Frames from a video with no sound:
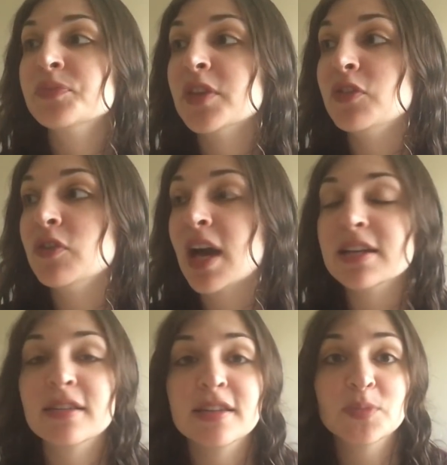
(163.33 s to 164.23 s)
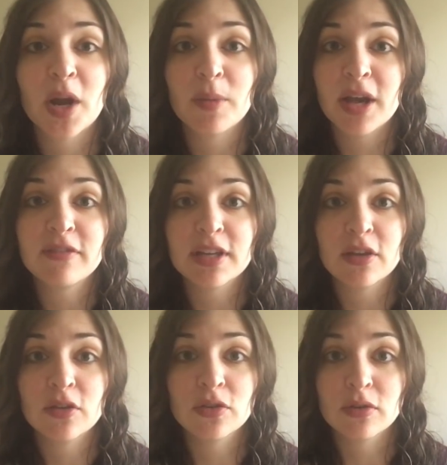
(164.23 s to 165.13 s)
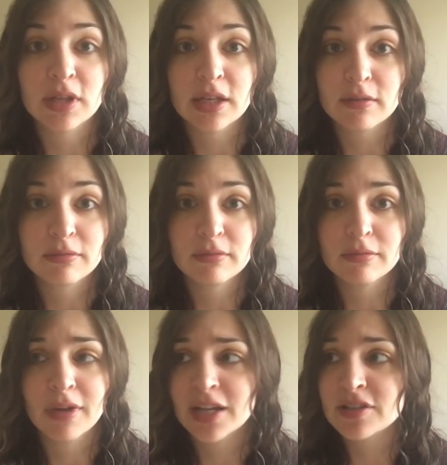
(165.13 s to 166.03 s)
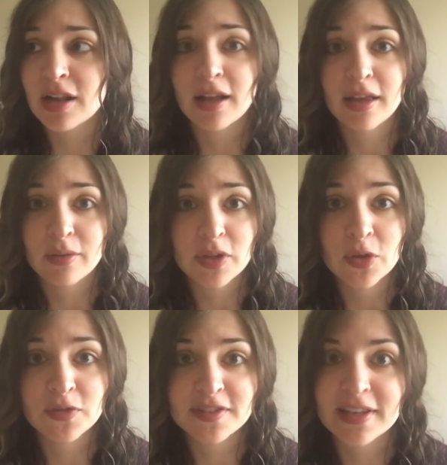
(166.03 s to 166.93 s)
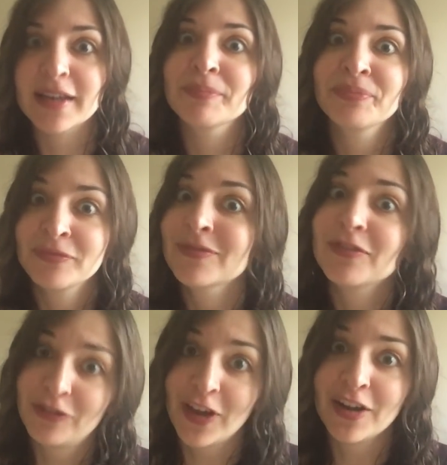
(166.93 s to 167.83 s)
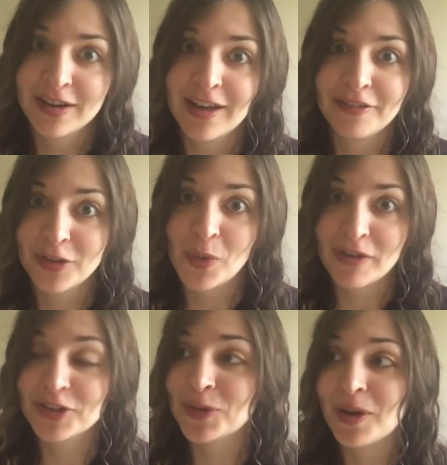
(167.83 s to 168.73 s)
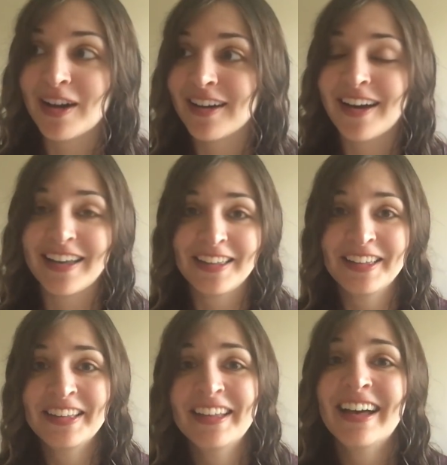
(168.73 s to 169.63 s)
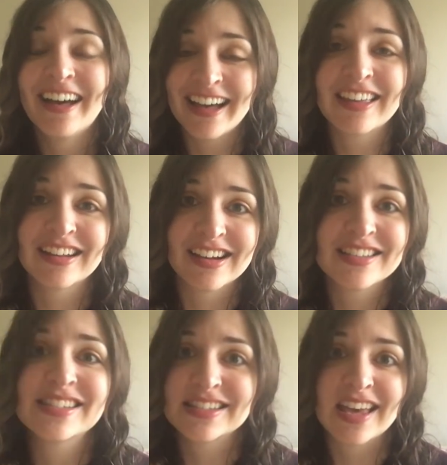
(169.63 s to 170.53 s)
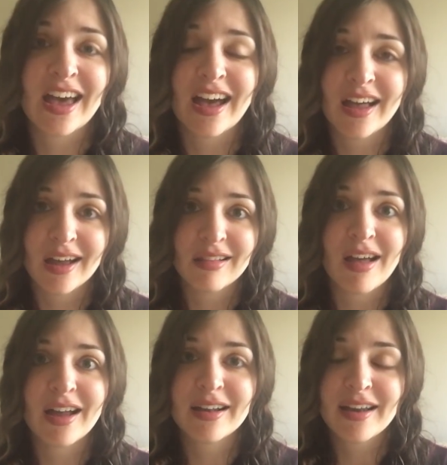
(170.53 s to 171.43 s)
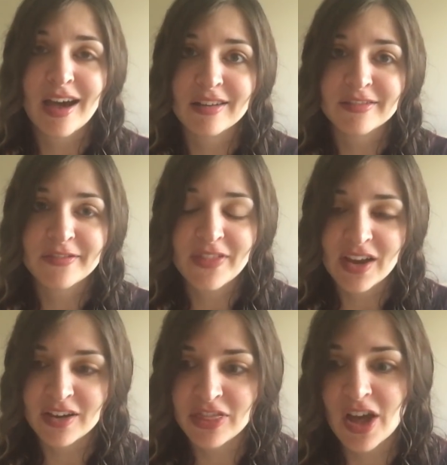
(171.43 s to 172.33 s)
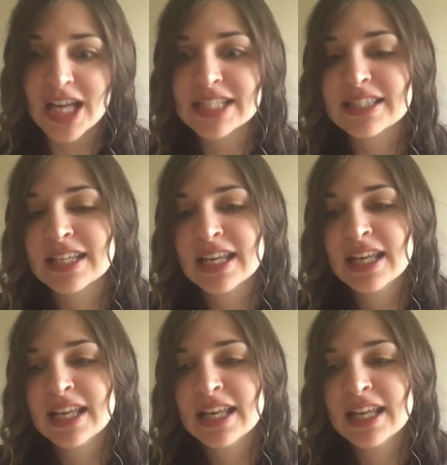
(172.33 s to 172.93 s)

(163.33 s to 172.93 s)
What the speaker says: If you've gotten to this part of my video and you're like, "Why should I care what you have to say?" Fair enough, whoever you are, I can honestly say I got a lot out of their thoughts.